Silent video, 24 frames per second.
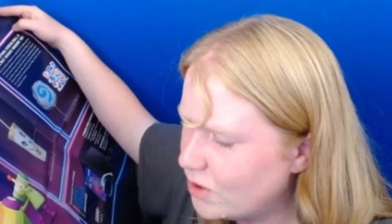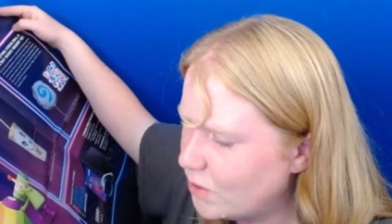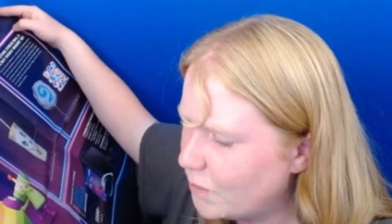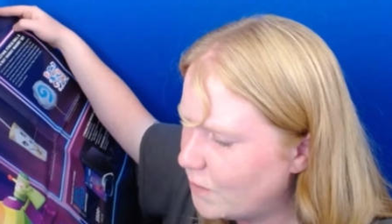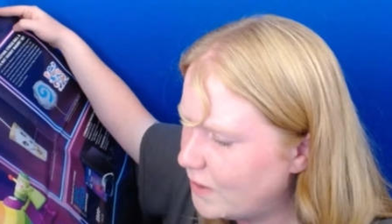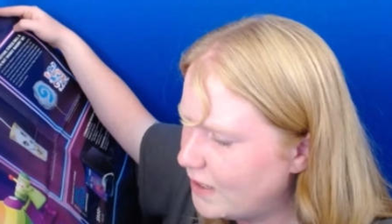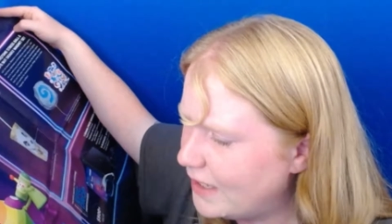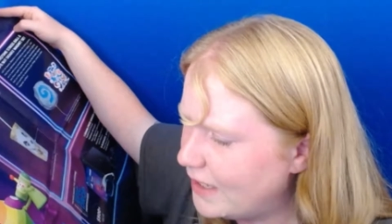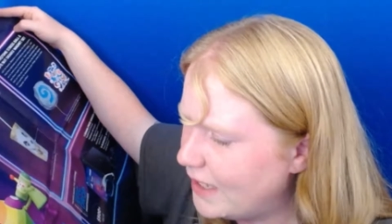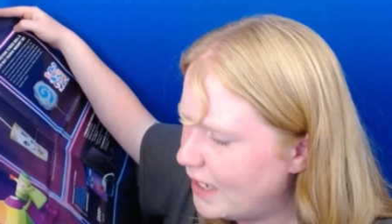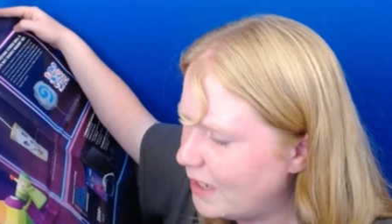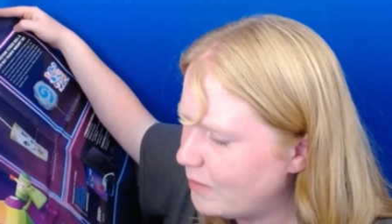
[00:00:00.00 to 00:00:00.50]
so
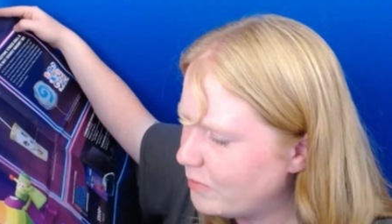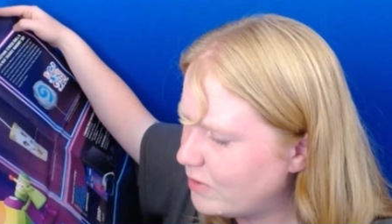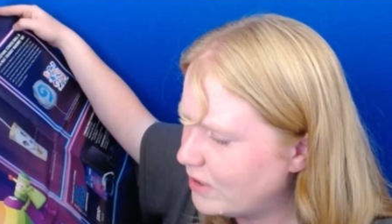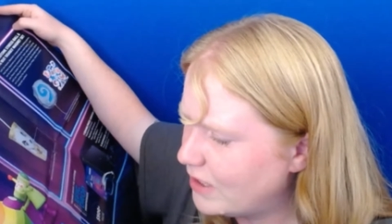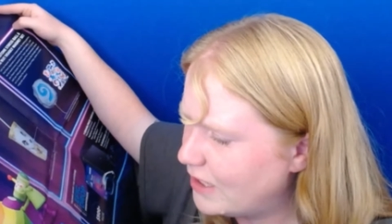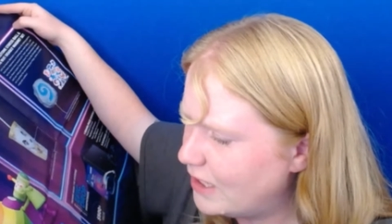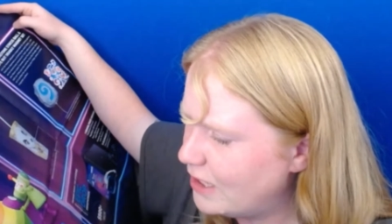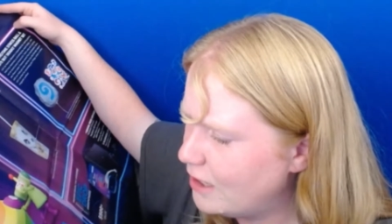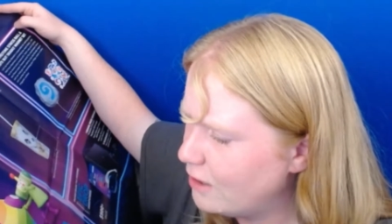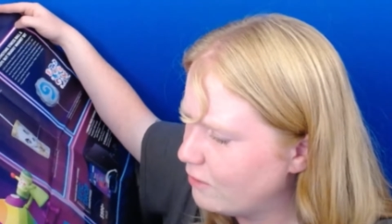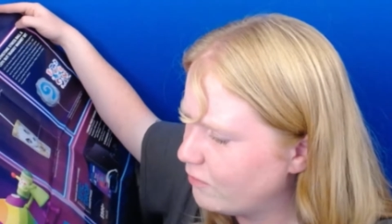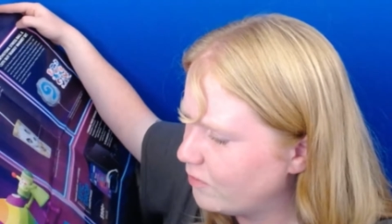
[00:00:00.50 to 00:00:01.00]
when it came to
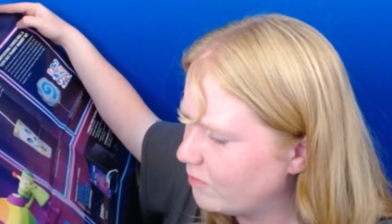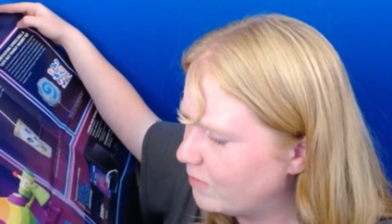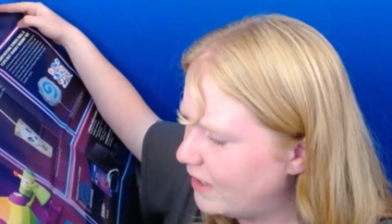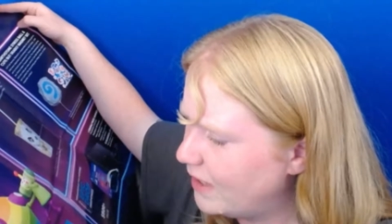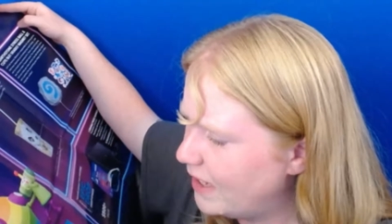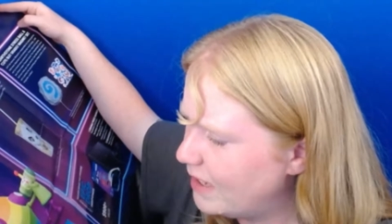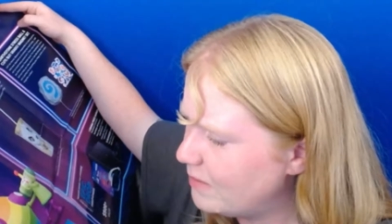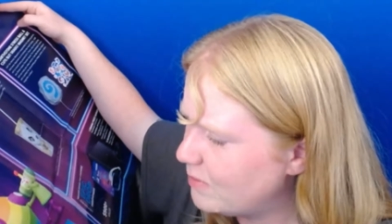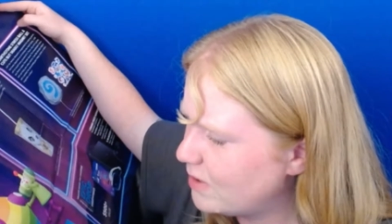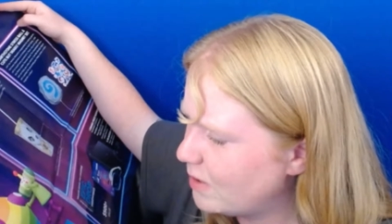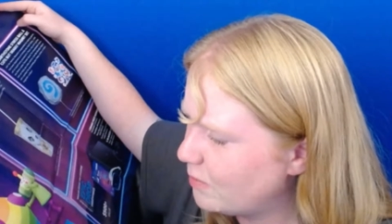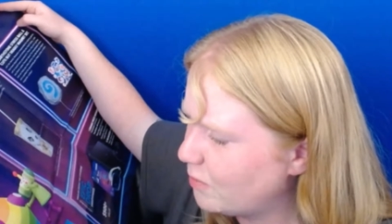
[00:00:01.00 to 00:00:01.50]
gear from
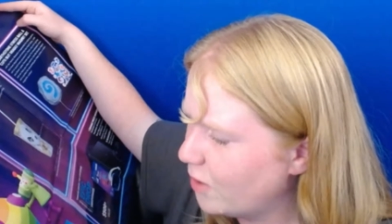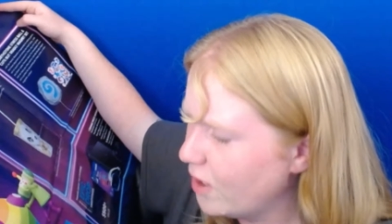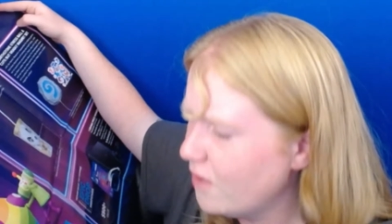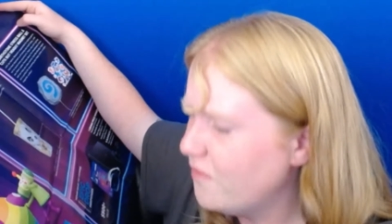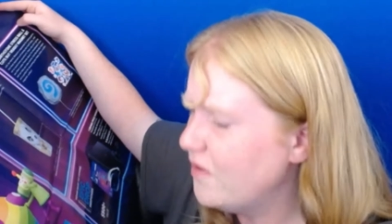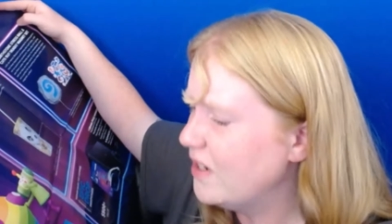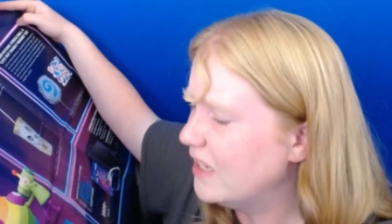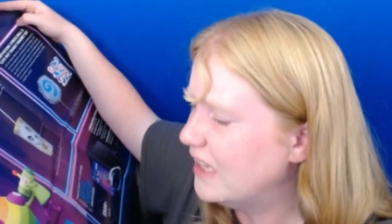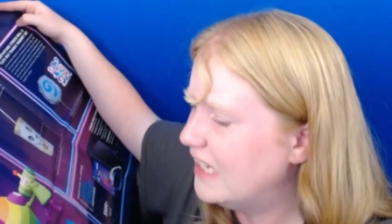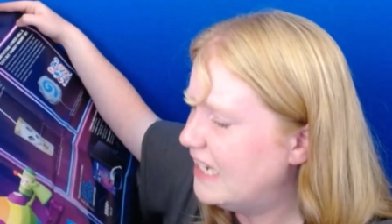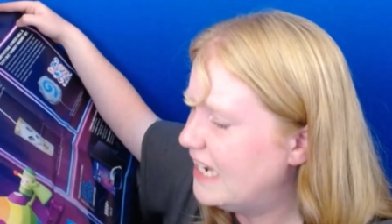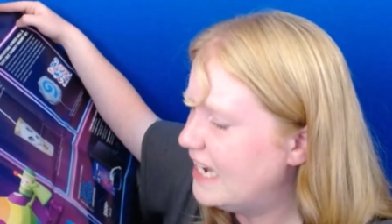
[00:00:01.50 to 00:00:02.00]
games that
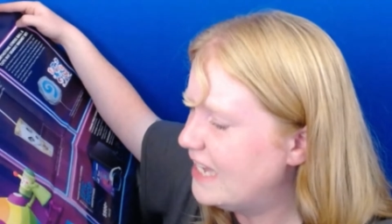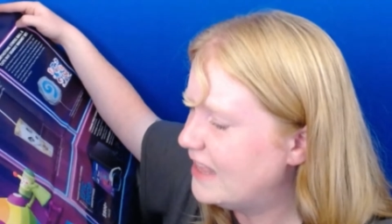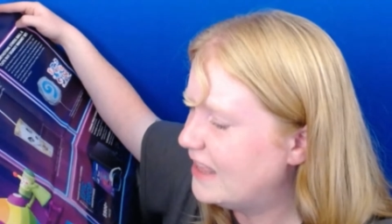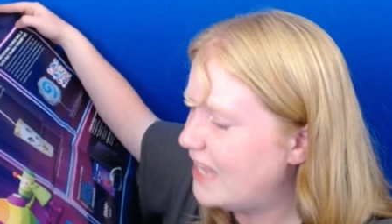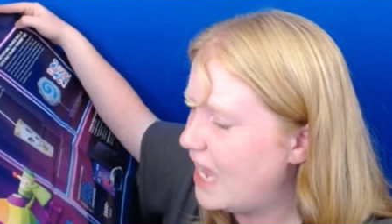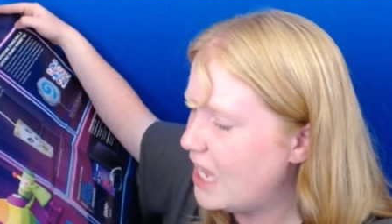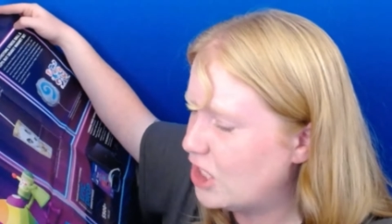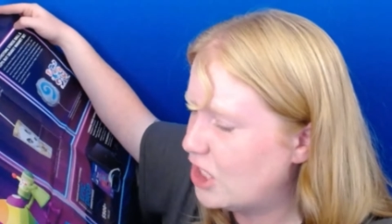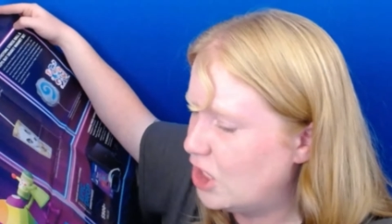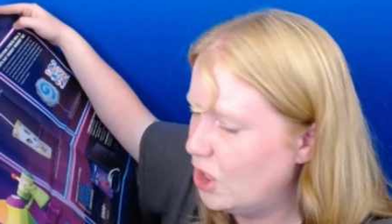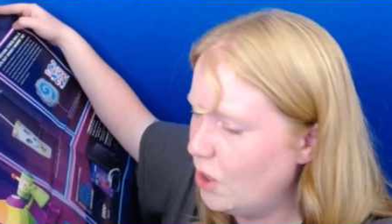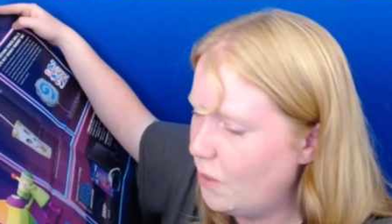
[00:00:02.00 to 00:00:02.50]
perfectly hit
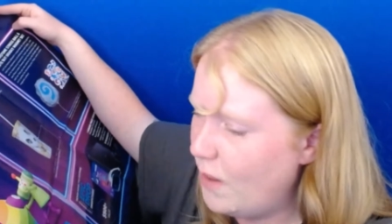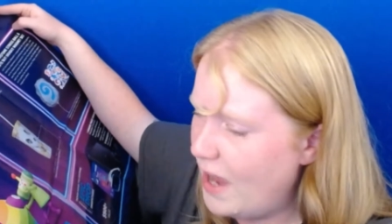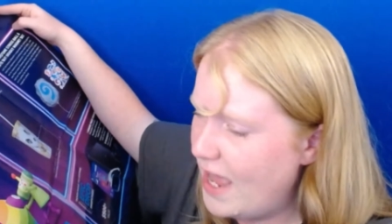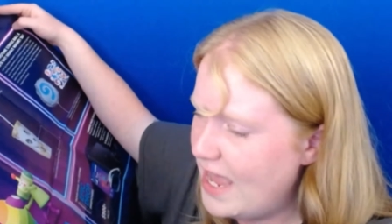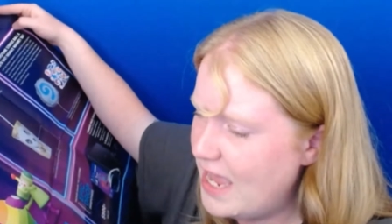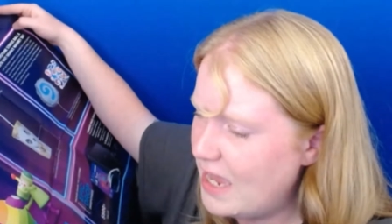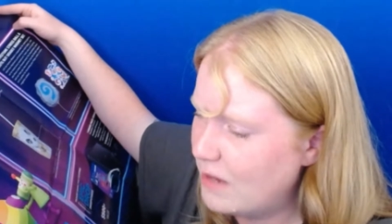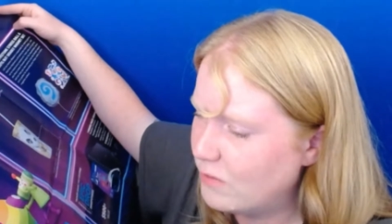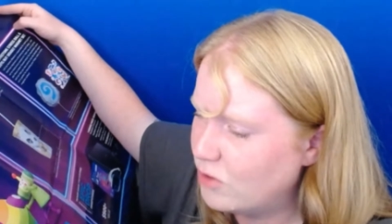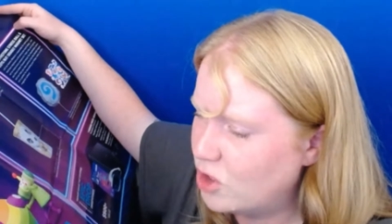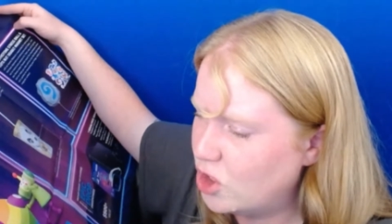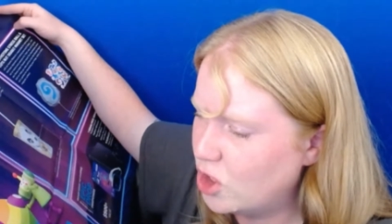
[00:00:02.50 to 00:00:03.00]
that 2 a.m.